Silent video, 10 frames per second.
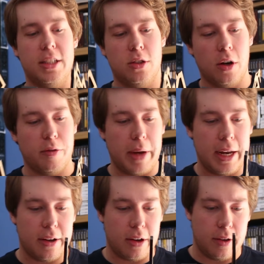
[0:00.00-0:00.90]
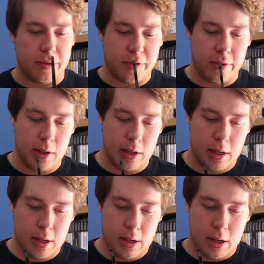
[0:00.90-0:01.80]
It's sort of made out of,
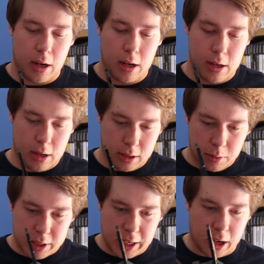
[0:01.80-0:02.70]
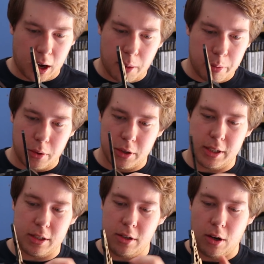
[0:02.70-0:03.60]
I don't want to say cardboard
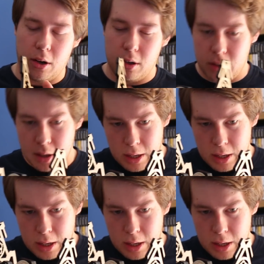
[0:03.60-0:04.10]
because it's not.